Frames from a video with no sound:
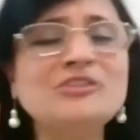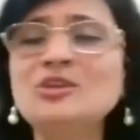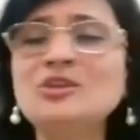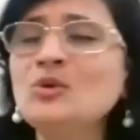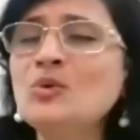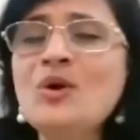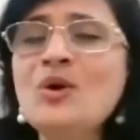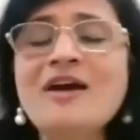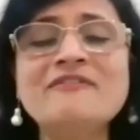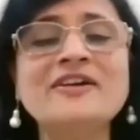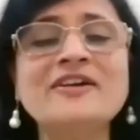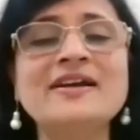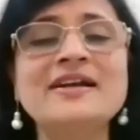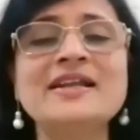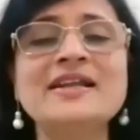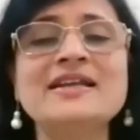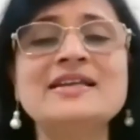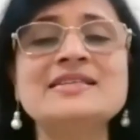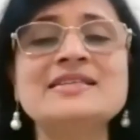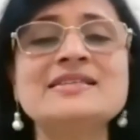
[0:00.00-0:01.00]
whoever it
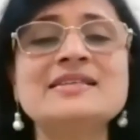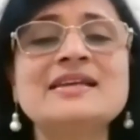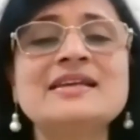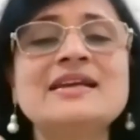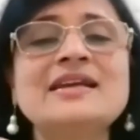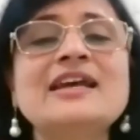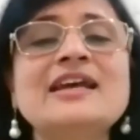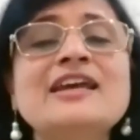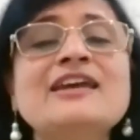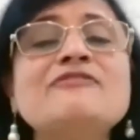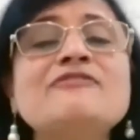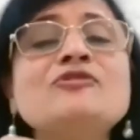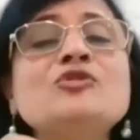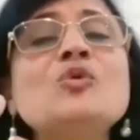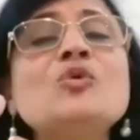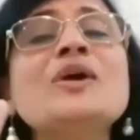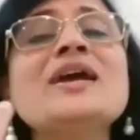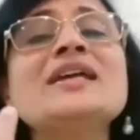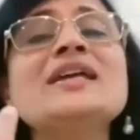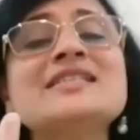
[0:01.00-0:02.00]
is, if
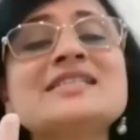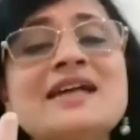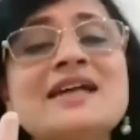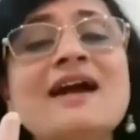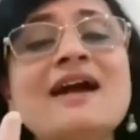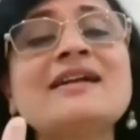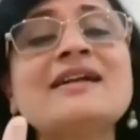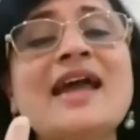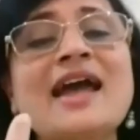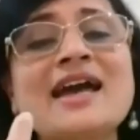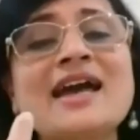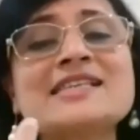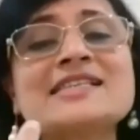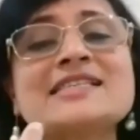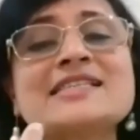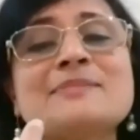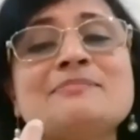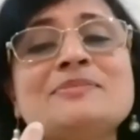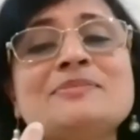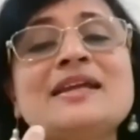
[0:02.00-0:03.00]
you can start
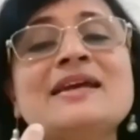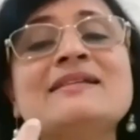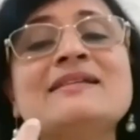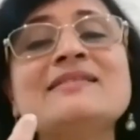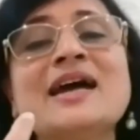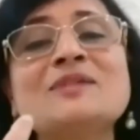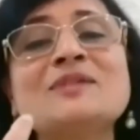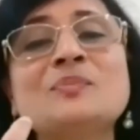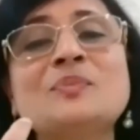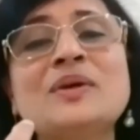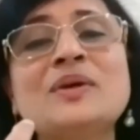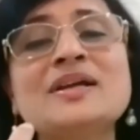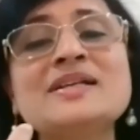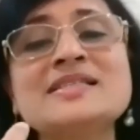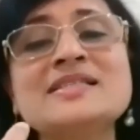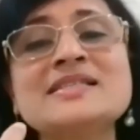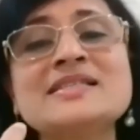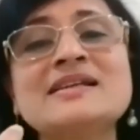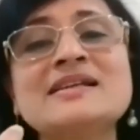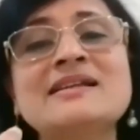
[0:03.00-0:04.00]
accepting that
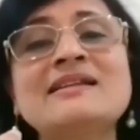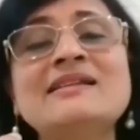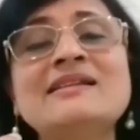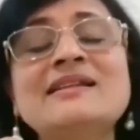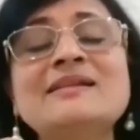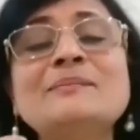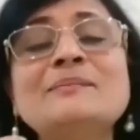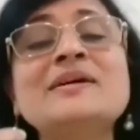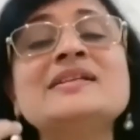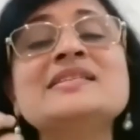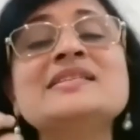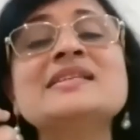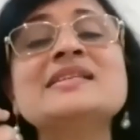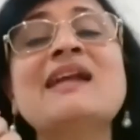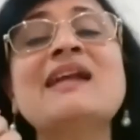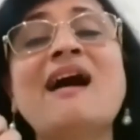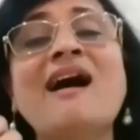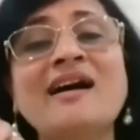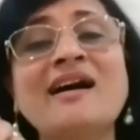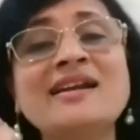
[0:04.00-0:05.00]
person
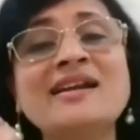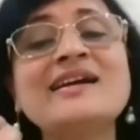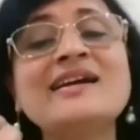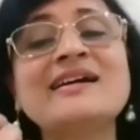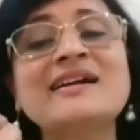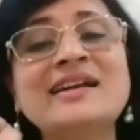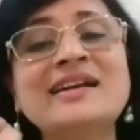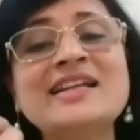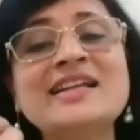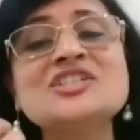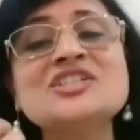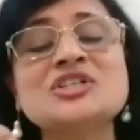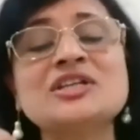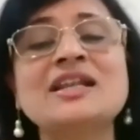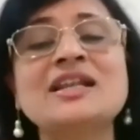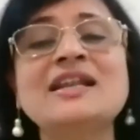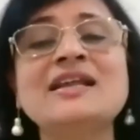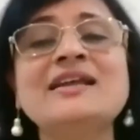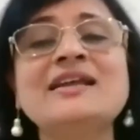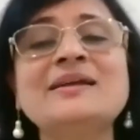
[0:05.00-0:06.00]

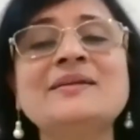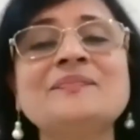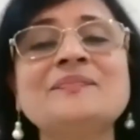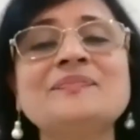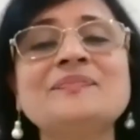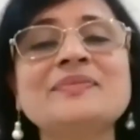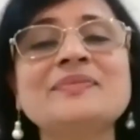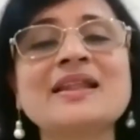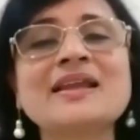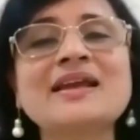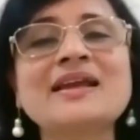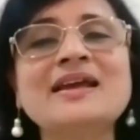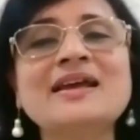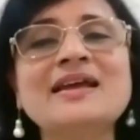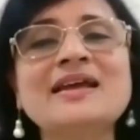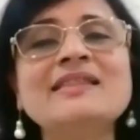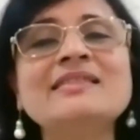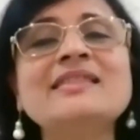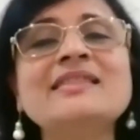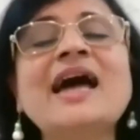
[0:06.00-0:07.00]
unconditionally,
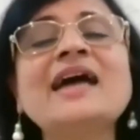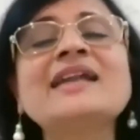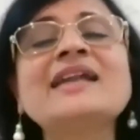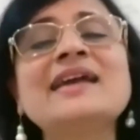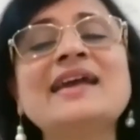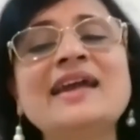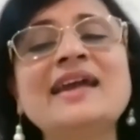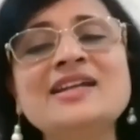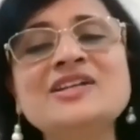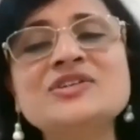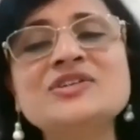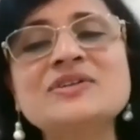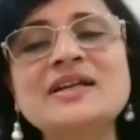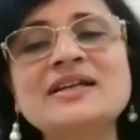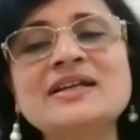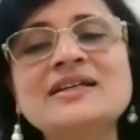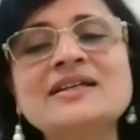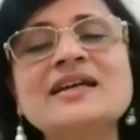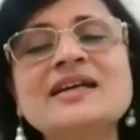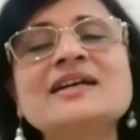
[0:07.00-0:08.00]
that hatred
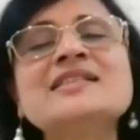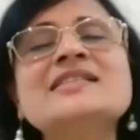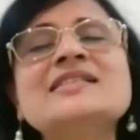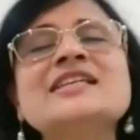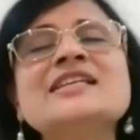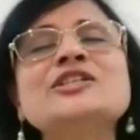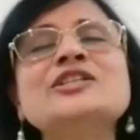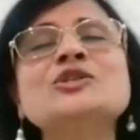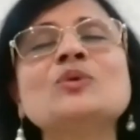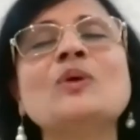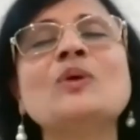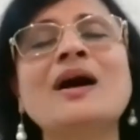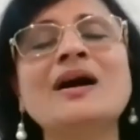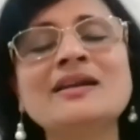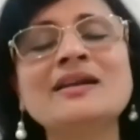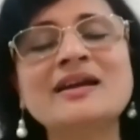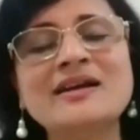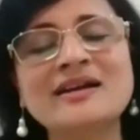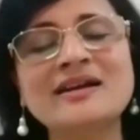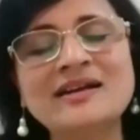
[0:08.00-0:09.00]
turns into
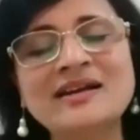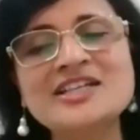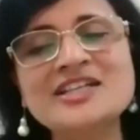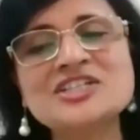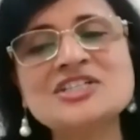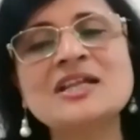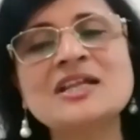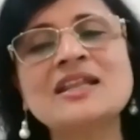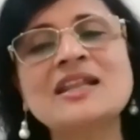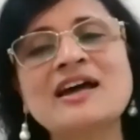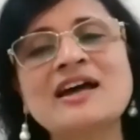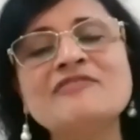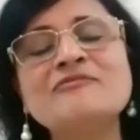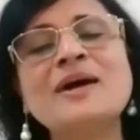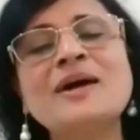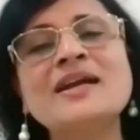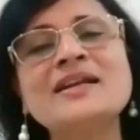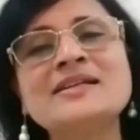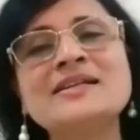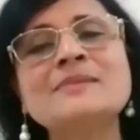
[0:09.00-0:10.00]
unconditional love,
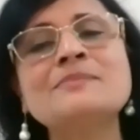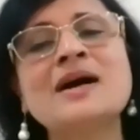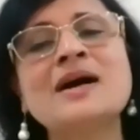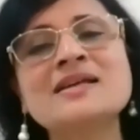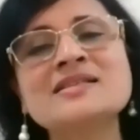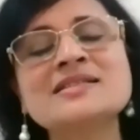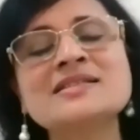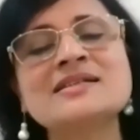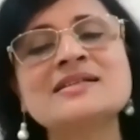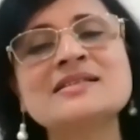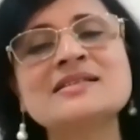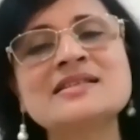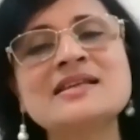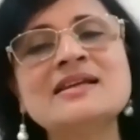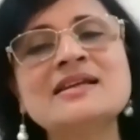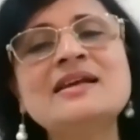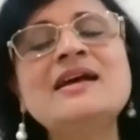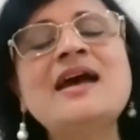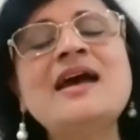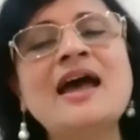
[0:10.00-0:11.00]
my dear masters.
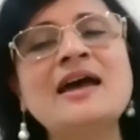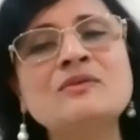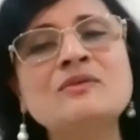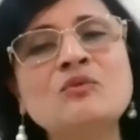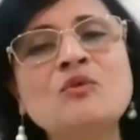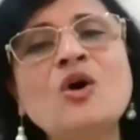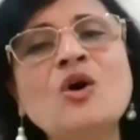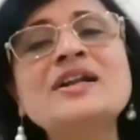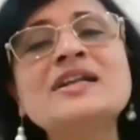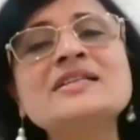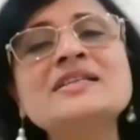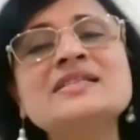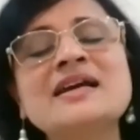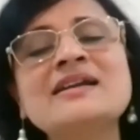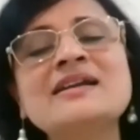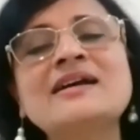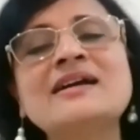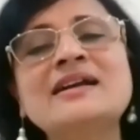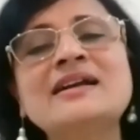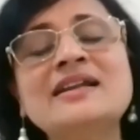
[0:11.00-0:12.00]
And what is
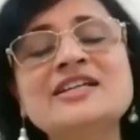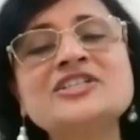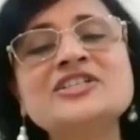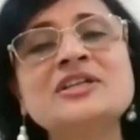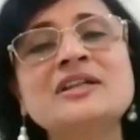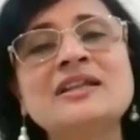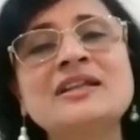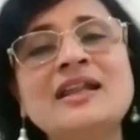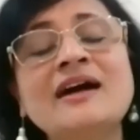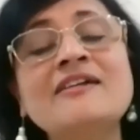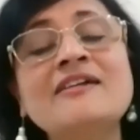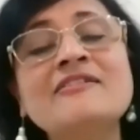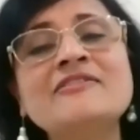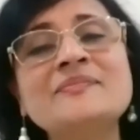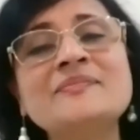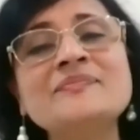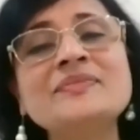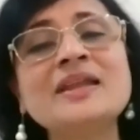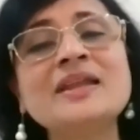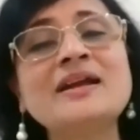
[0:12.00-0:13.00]
unconditional love?
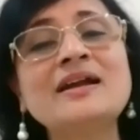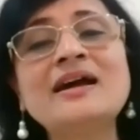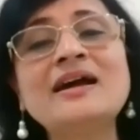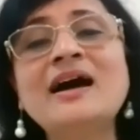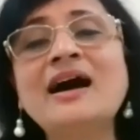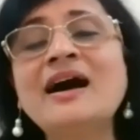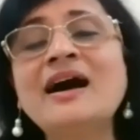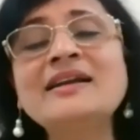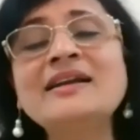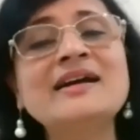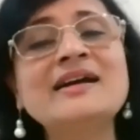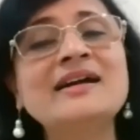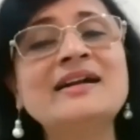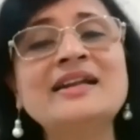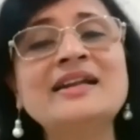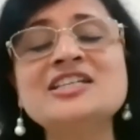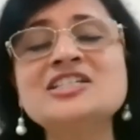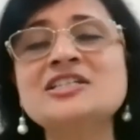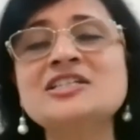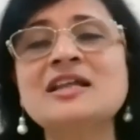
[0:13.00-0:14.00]

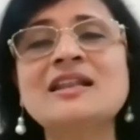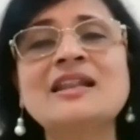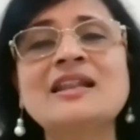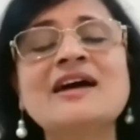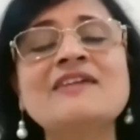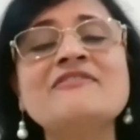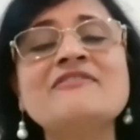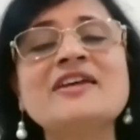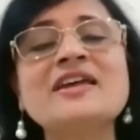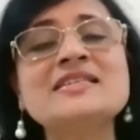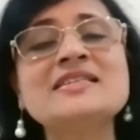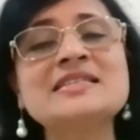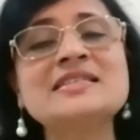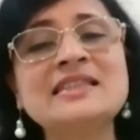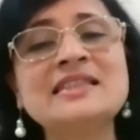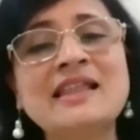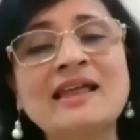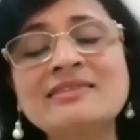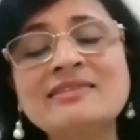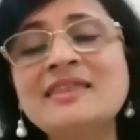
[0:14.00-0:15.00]
Unconditional love is
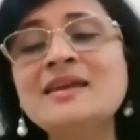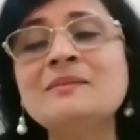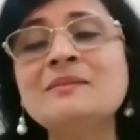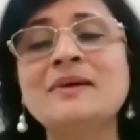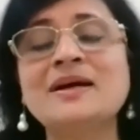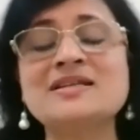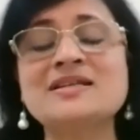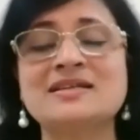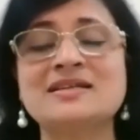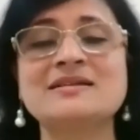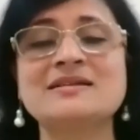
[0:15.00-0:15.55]
nothing but